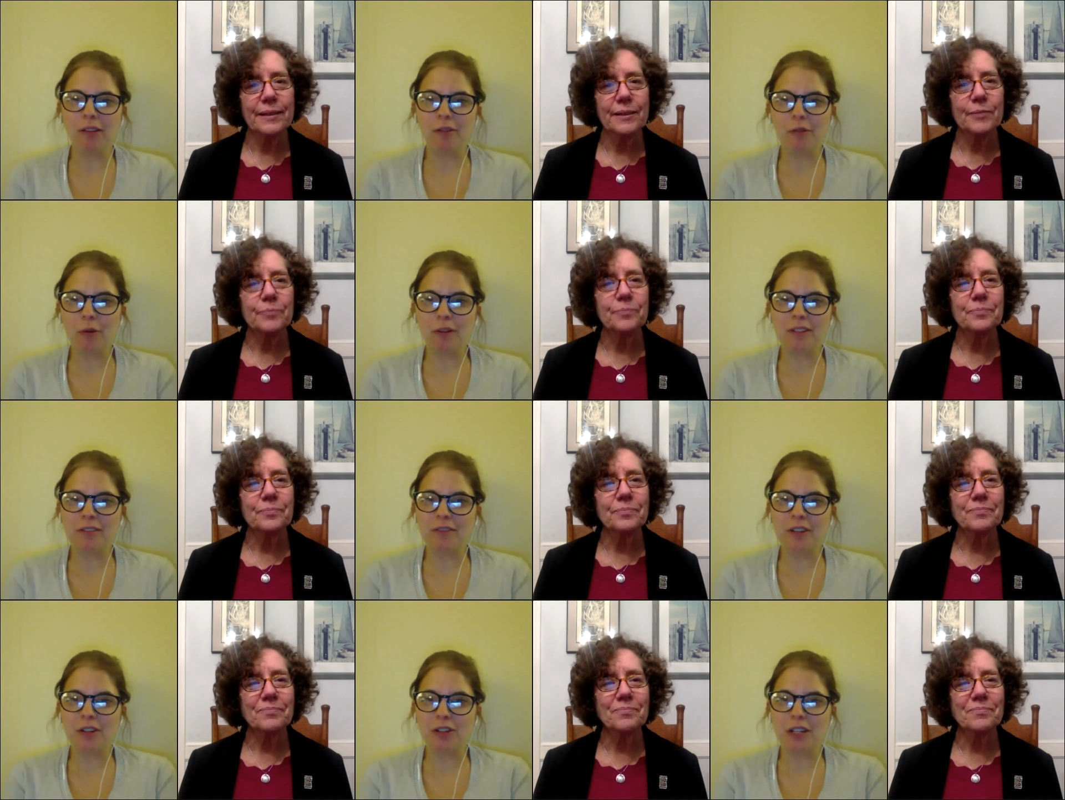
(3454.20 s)
Speaker 1: look forward to
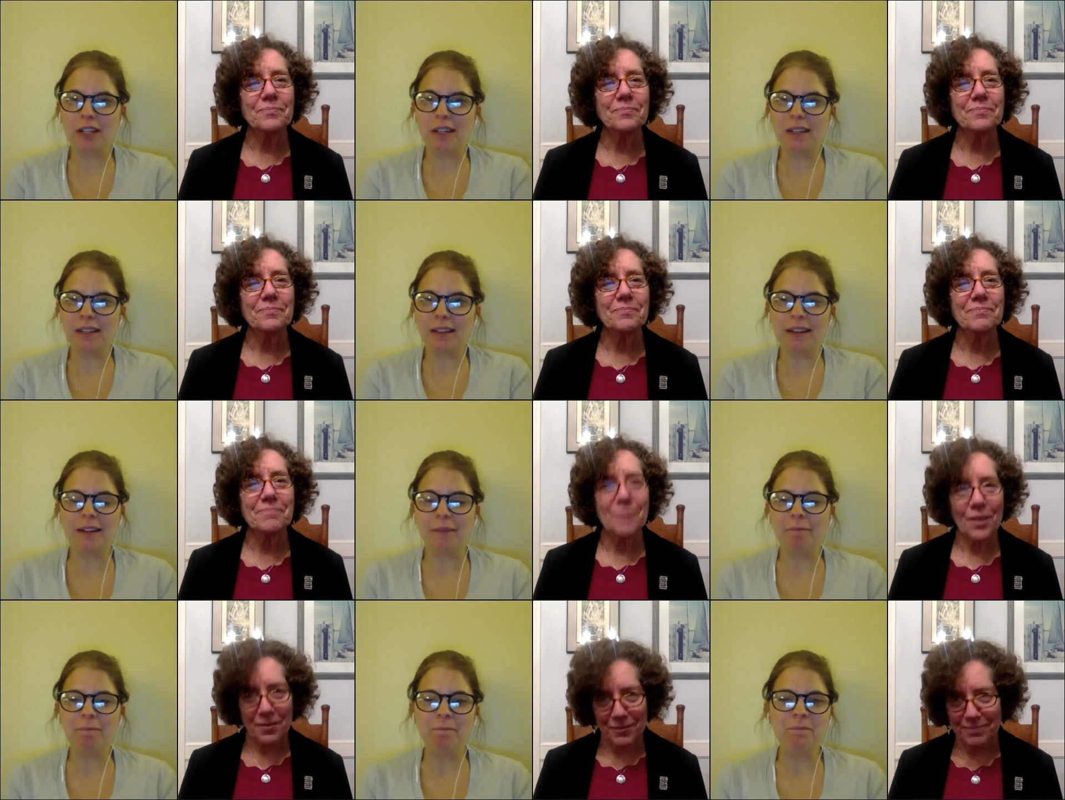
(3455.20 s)
finishing it.
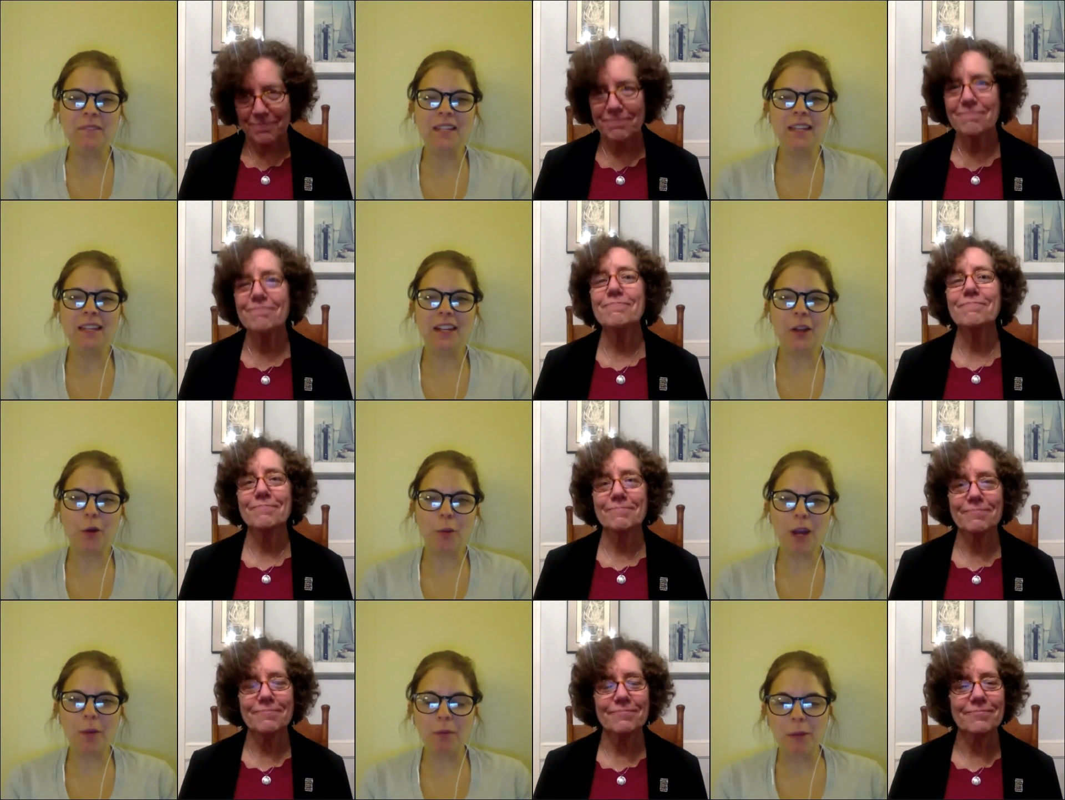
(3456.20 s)
Um, and I'll
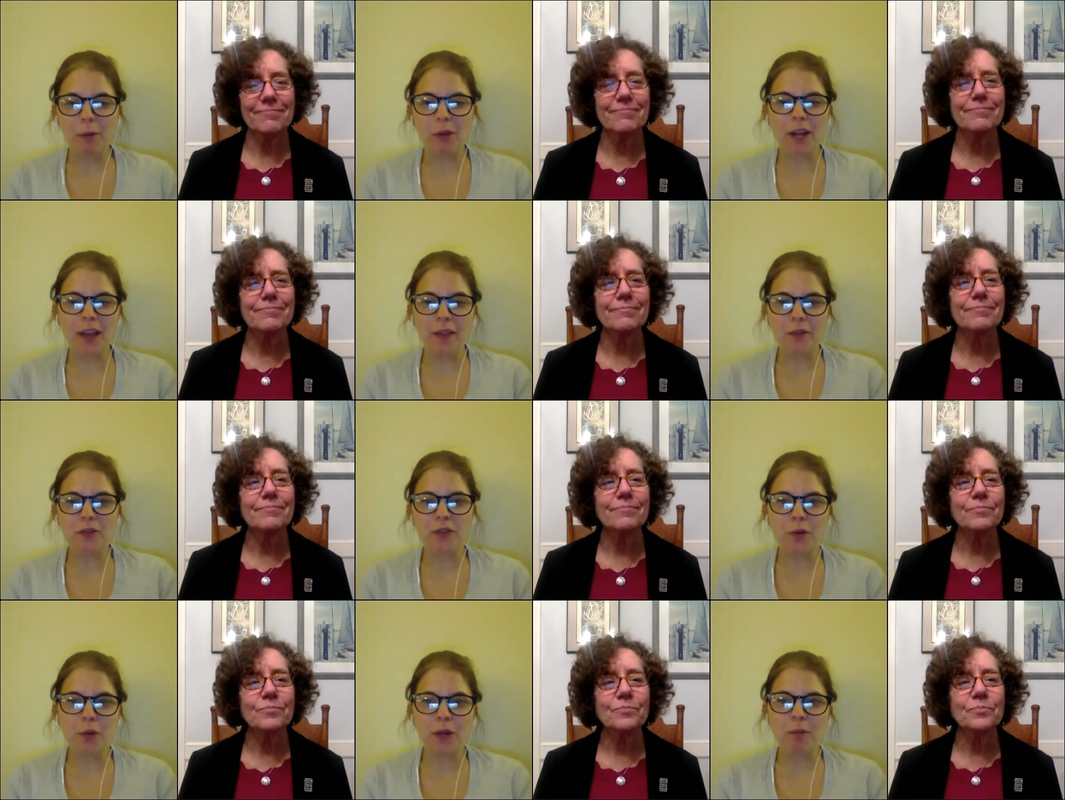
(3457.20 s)
remind people again, there's
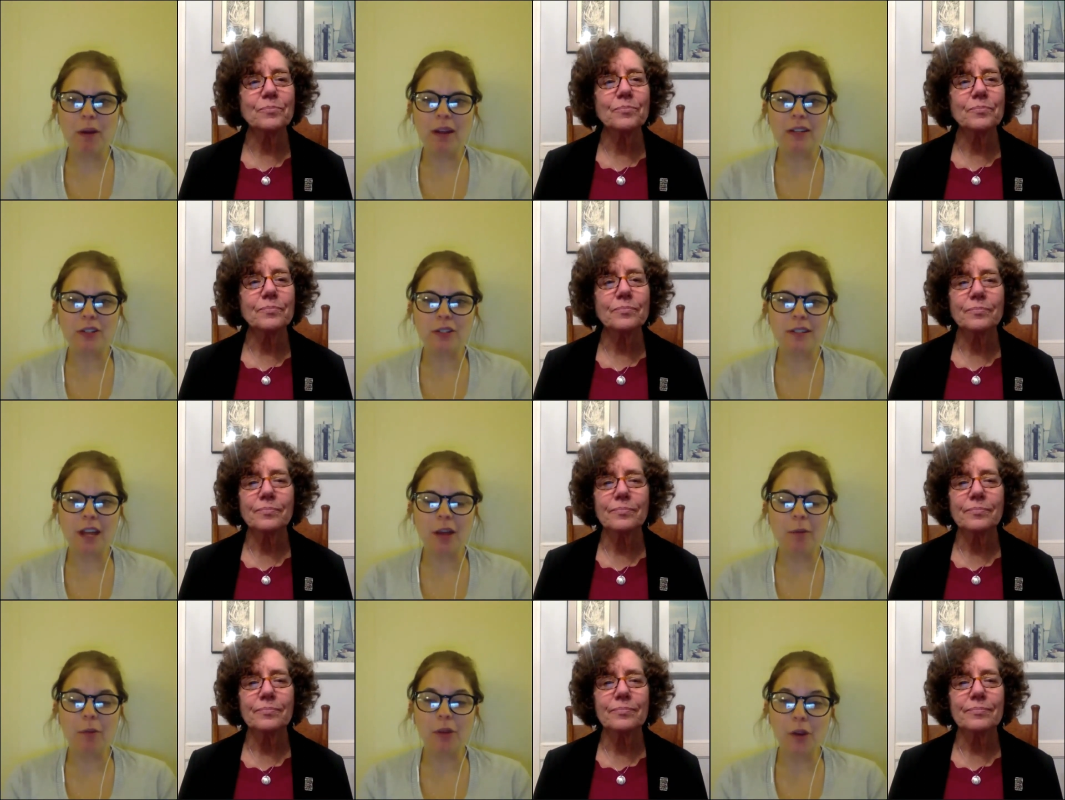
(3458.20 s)
the green button just
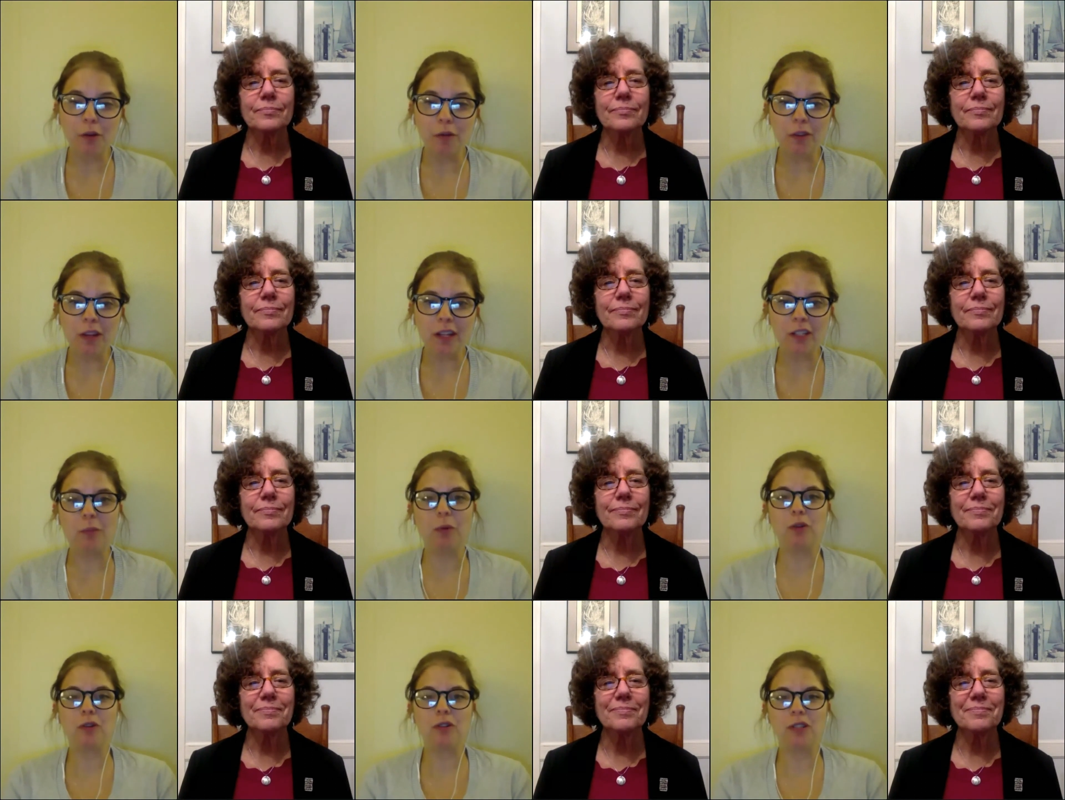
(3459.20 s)
down below if you'd like to
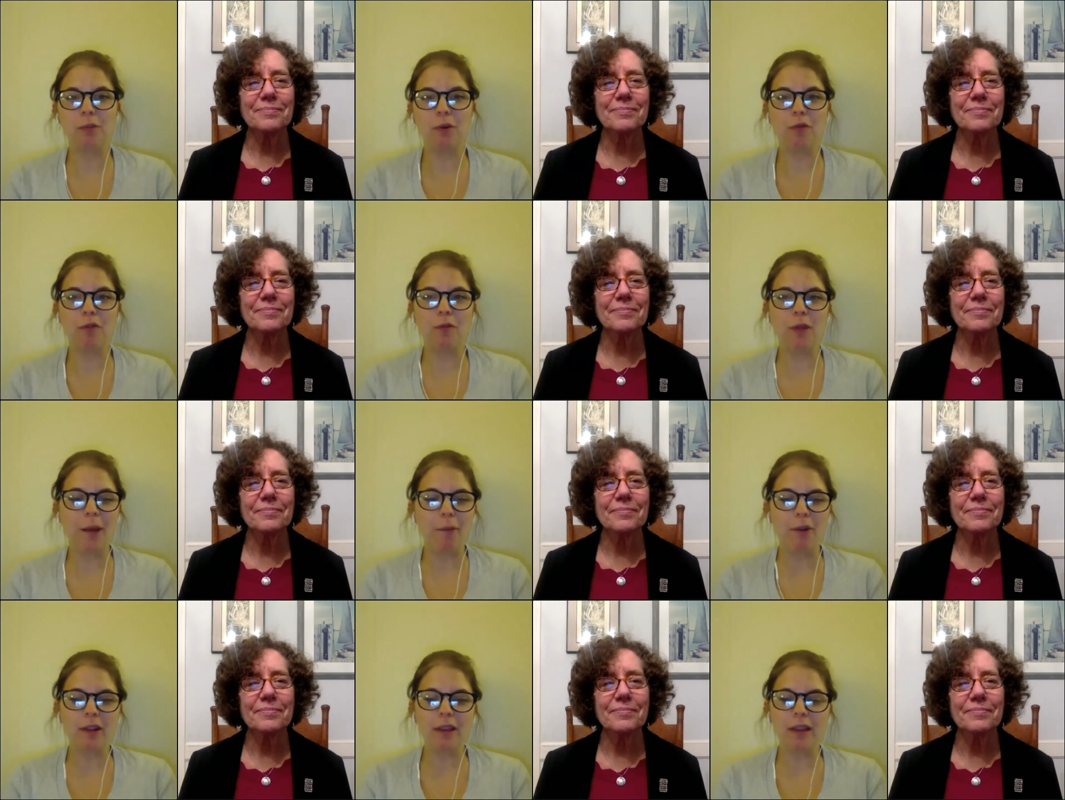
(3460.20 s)
purchase the book from
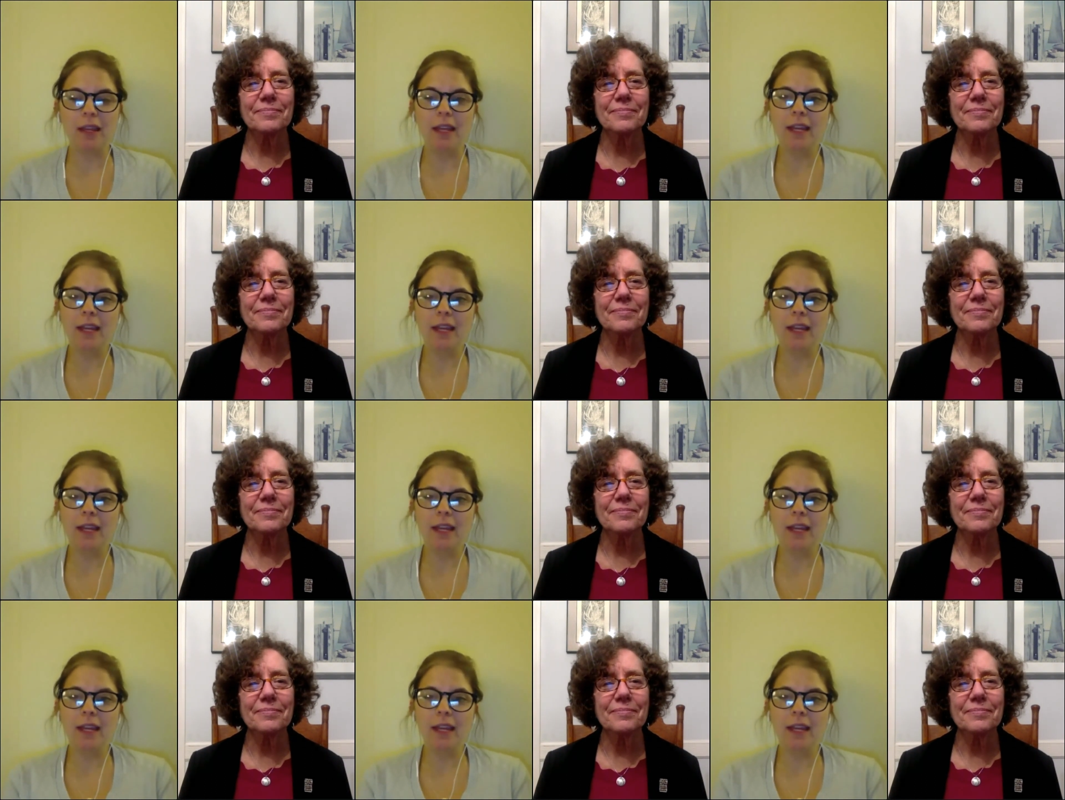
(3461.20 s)
Labyrinth.